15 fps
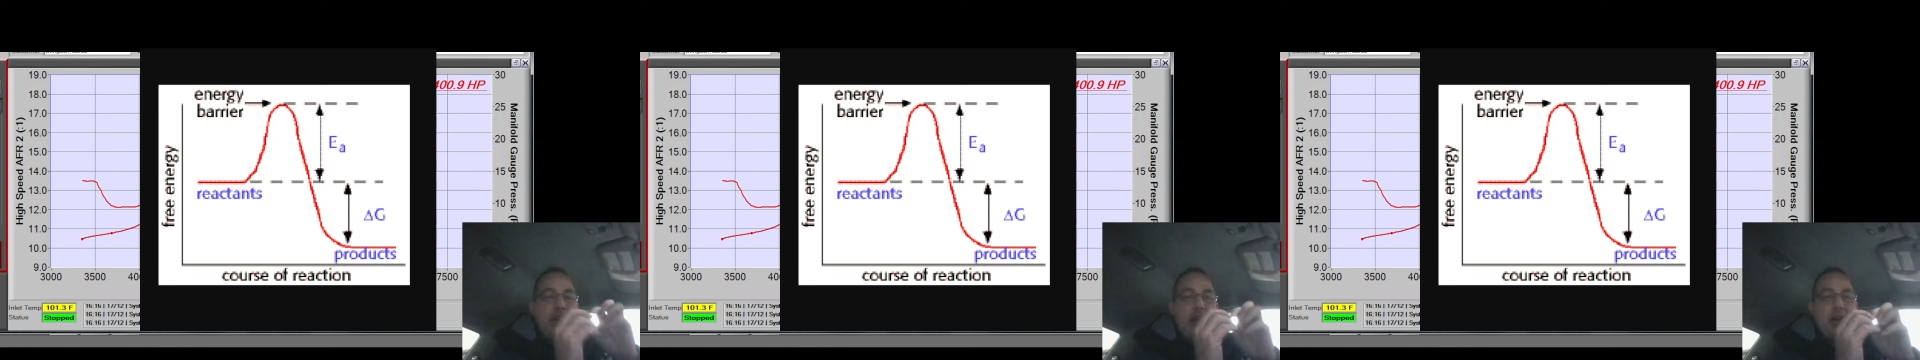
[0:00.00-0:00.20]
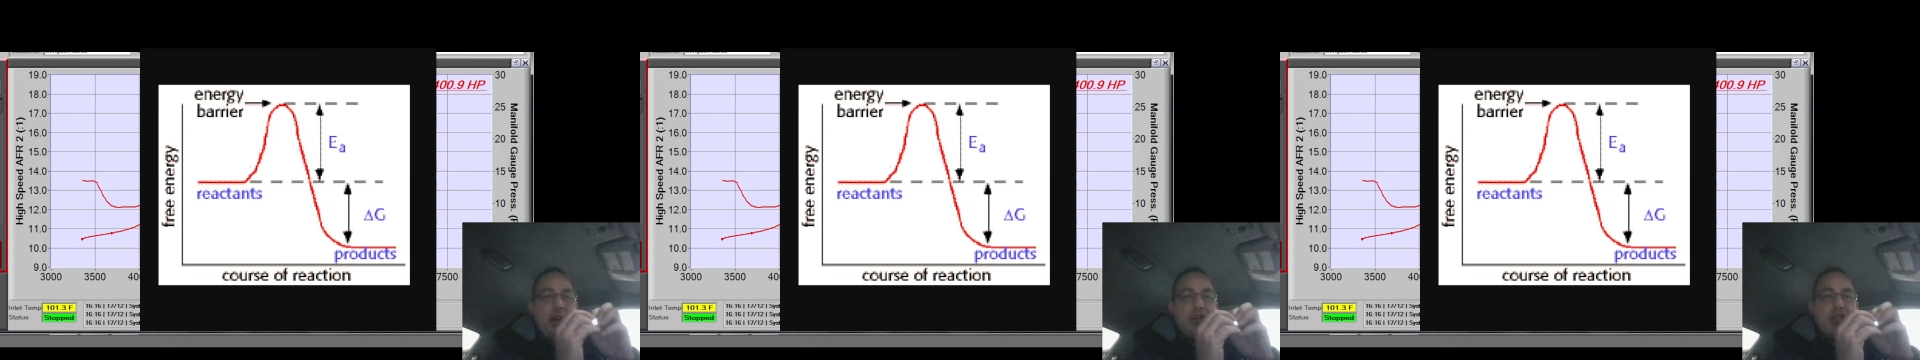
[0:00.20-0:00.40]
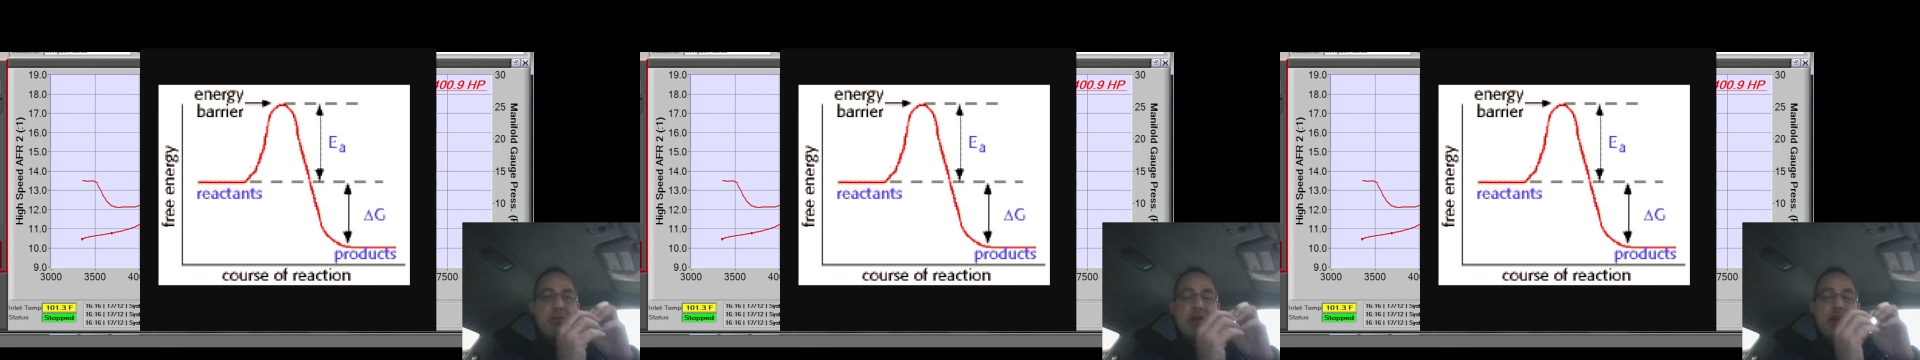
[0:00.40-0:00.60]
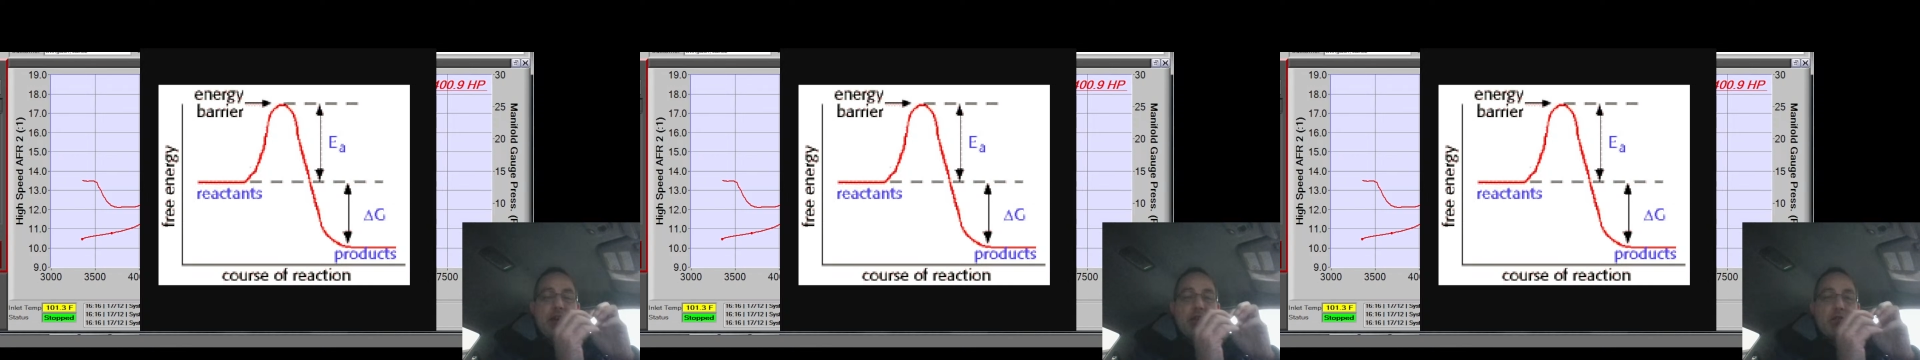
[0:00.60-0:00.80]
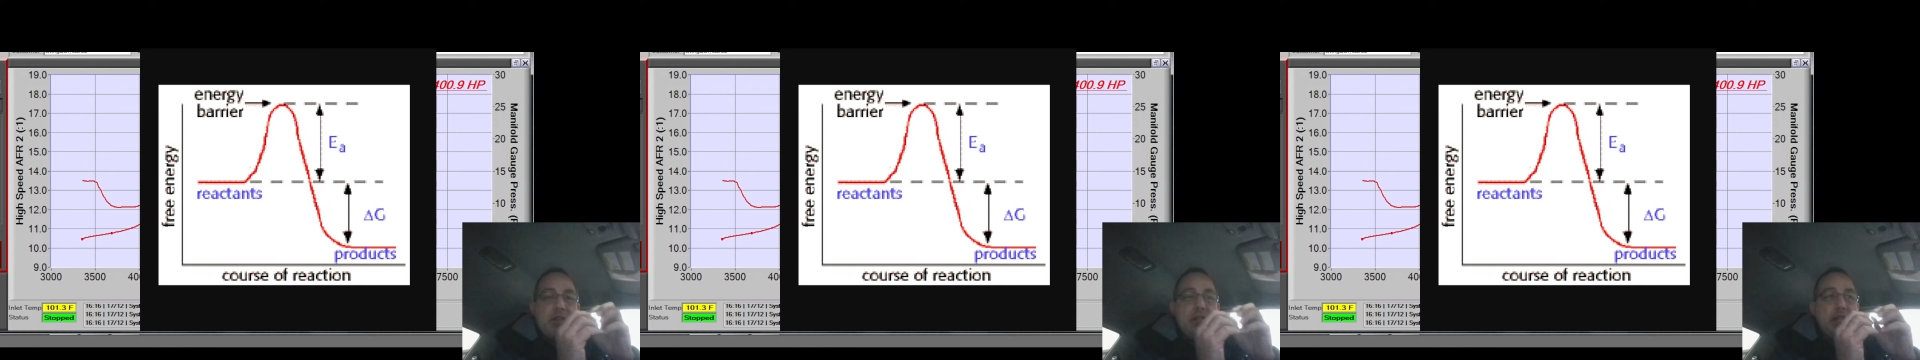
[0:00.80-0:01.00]
energy being
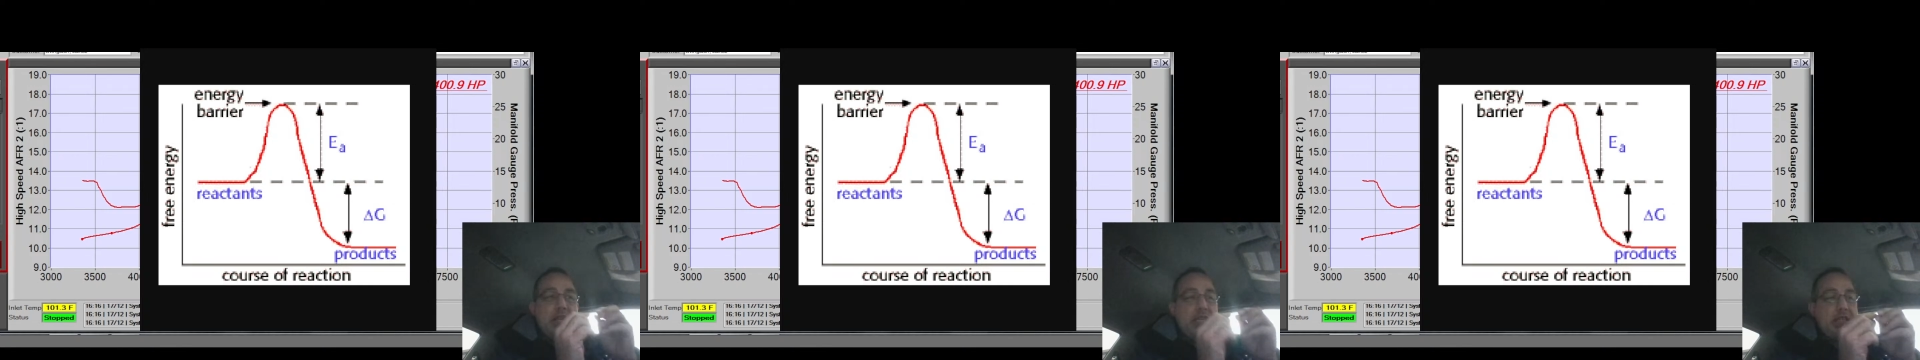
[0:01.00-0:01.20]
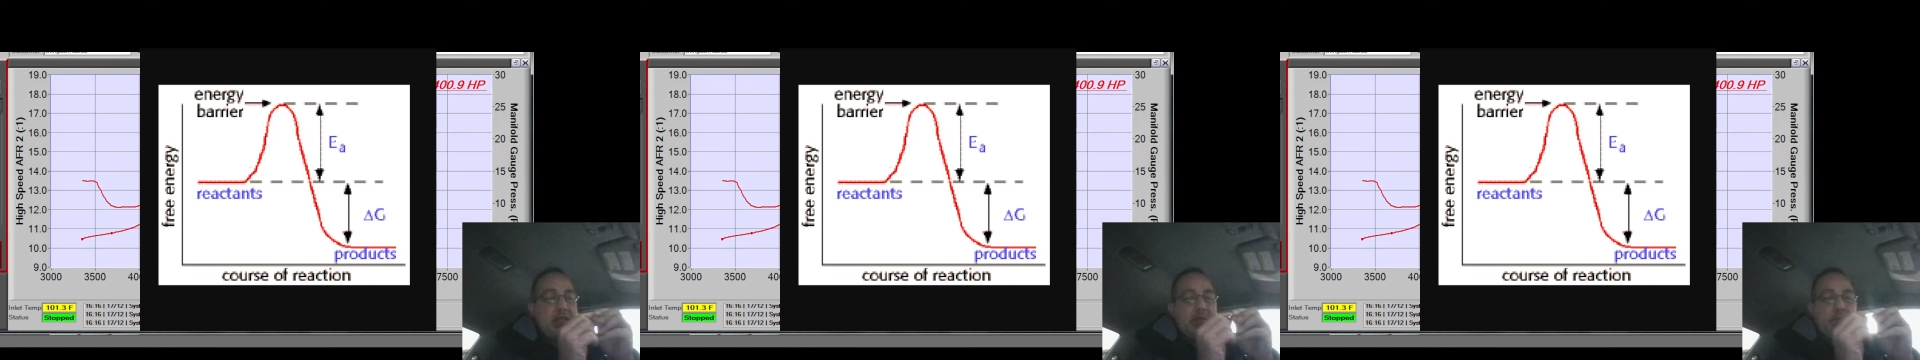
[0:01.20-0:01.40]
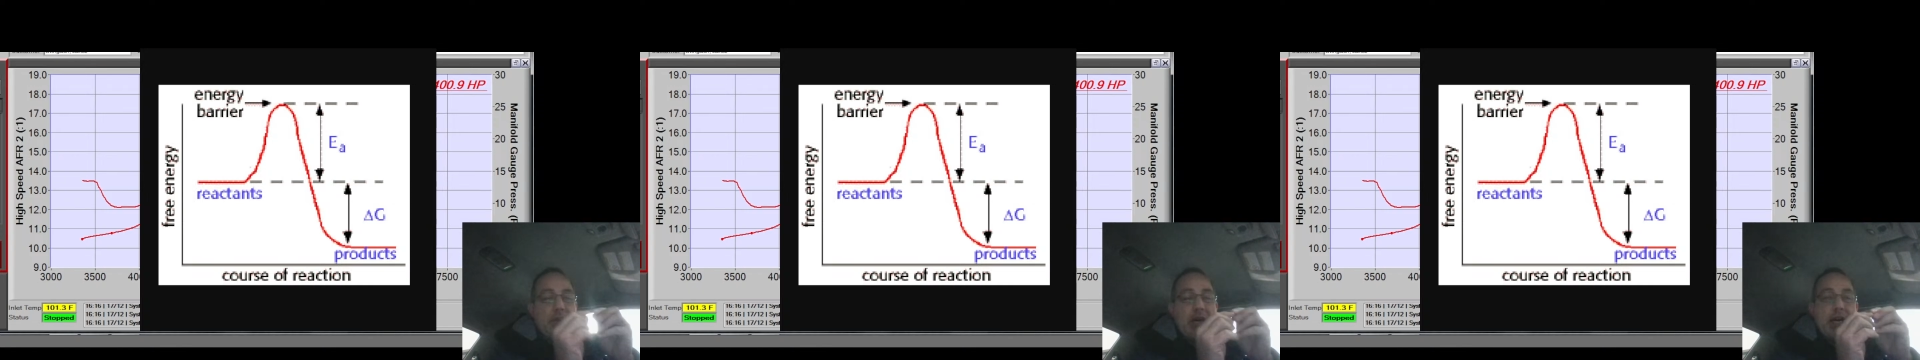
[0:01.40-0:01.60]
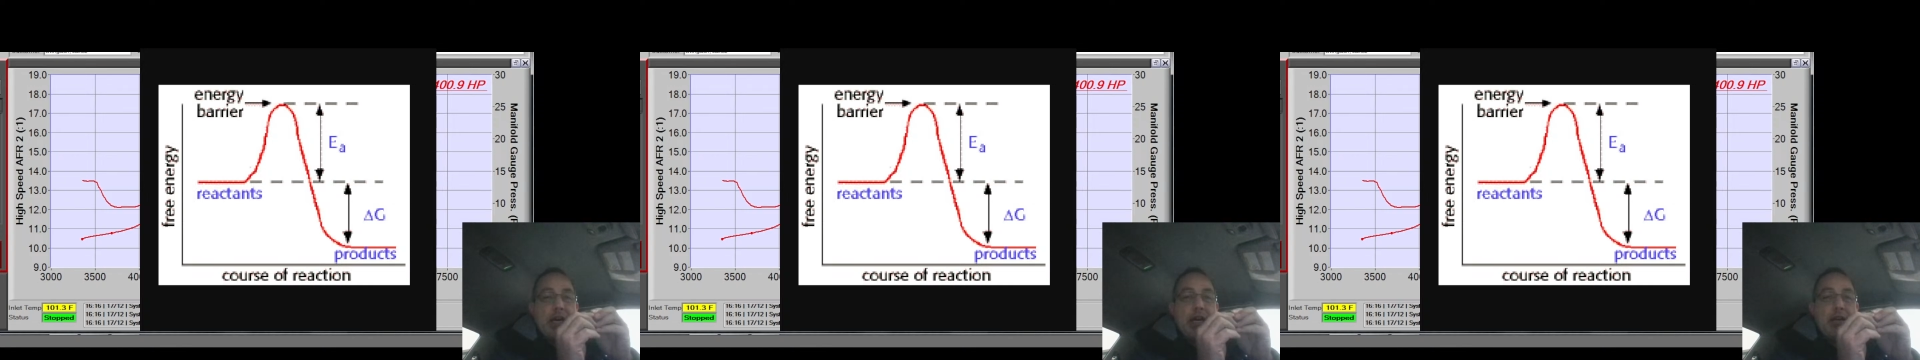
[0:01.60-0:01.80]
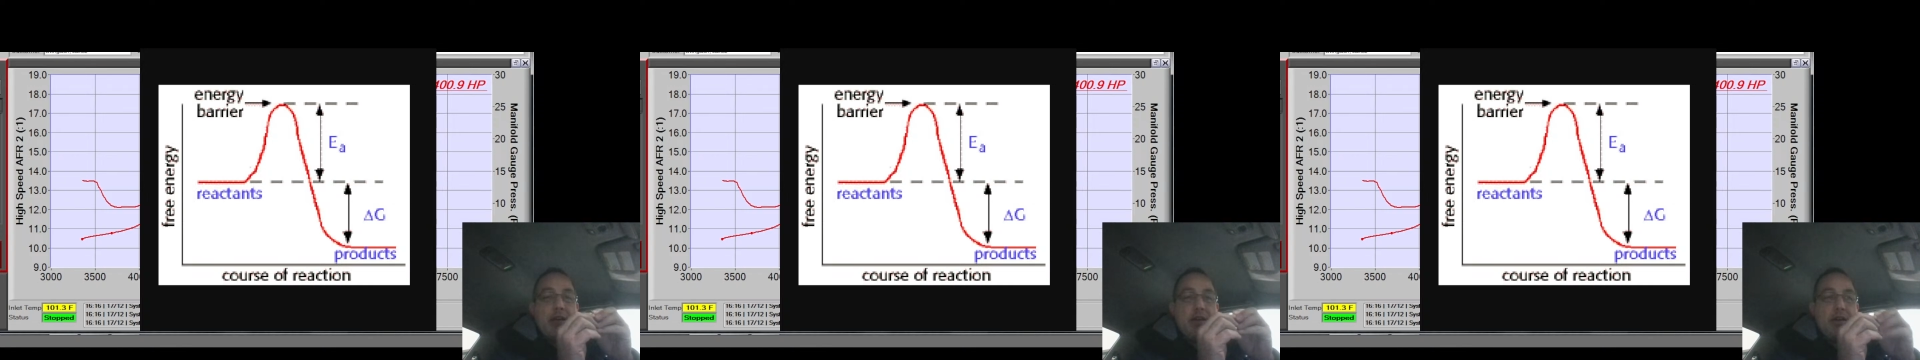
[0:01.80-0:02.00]
released
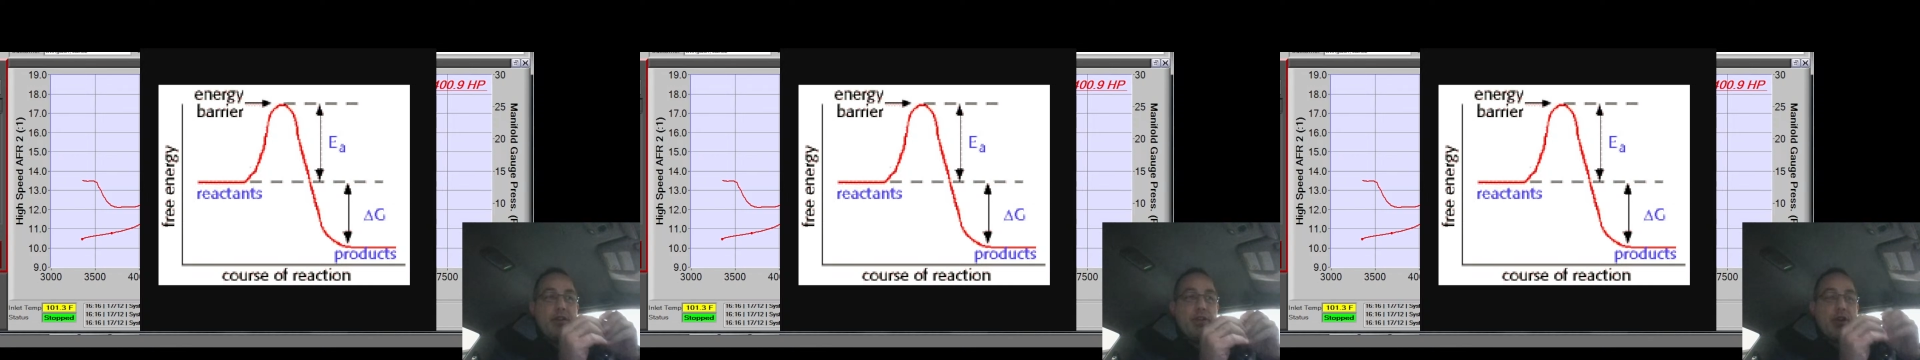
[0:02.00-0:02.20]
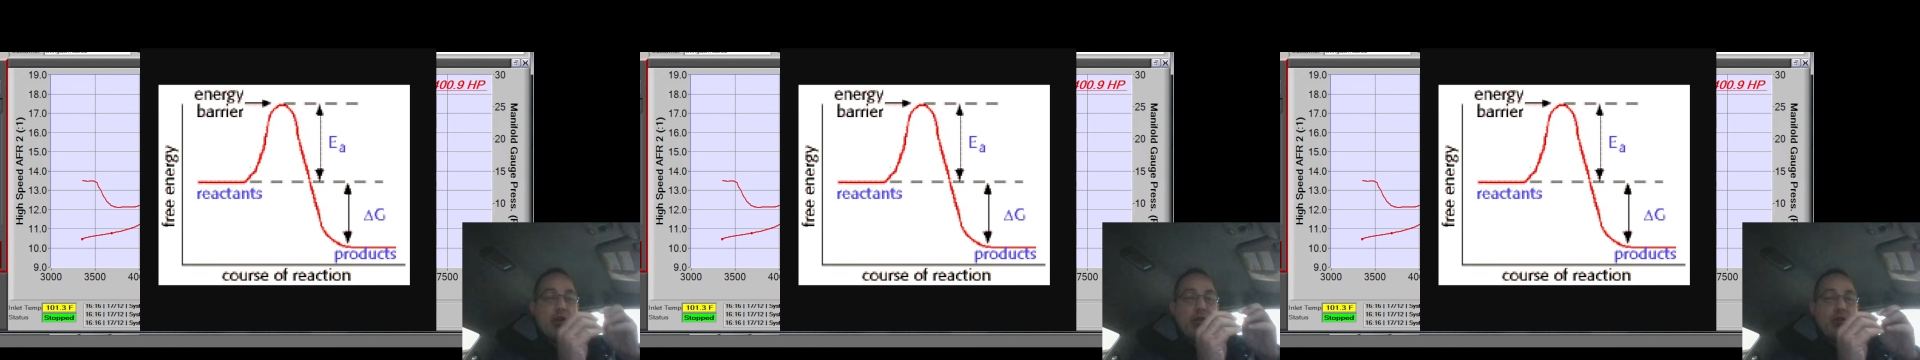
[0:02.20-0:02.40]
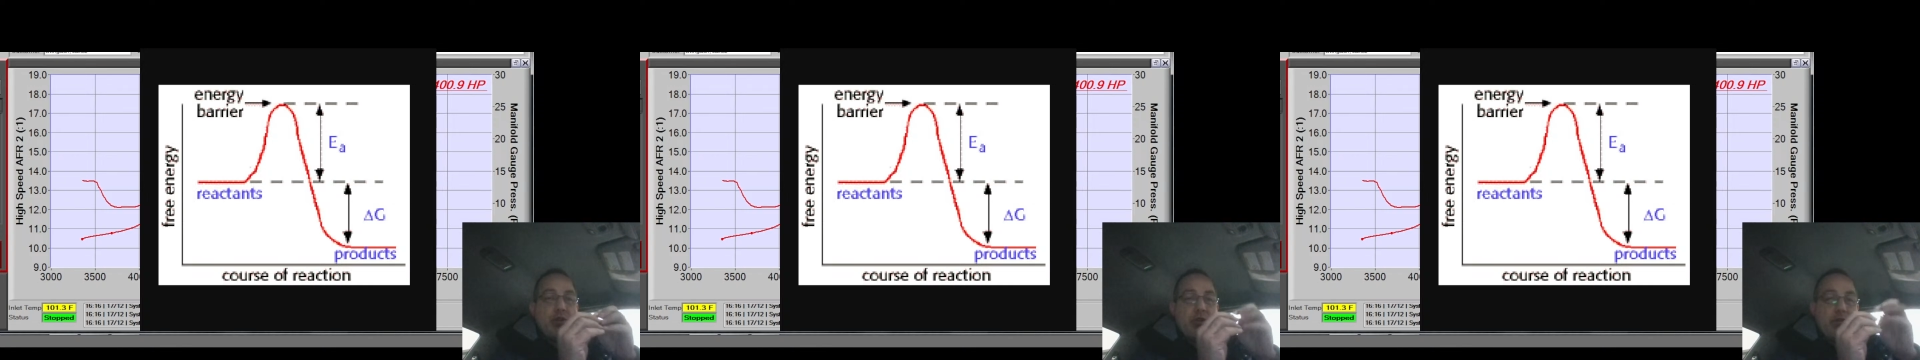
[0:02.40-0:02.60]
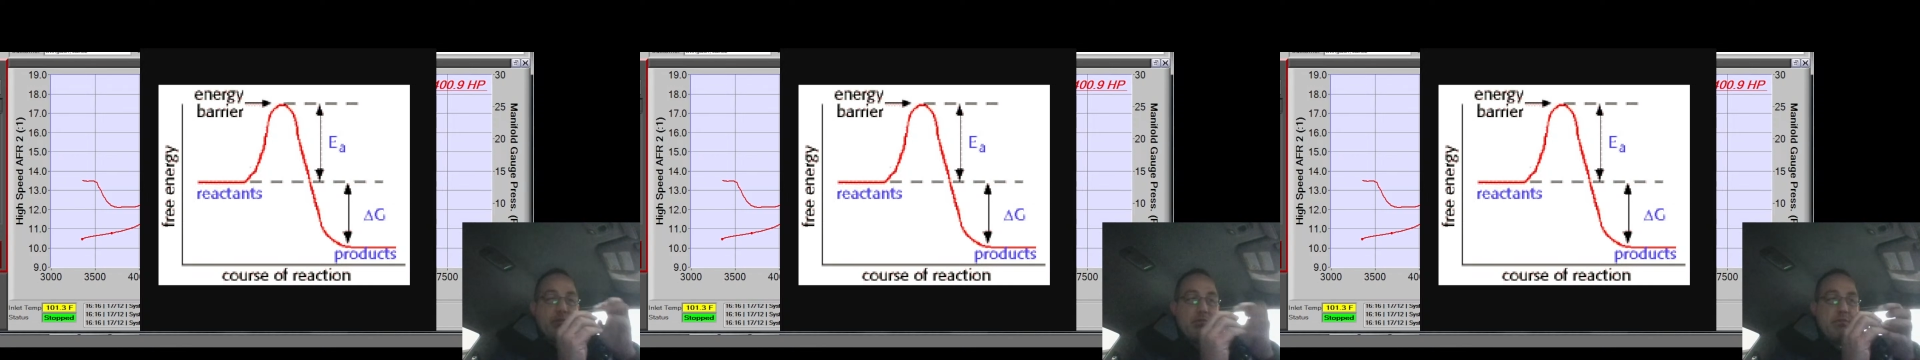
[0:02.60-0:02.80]
by those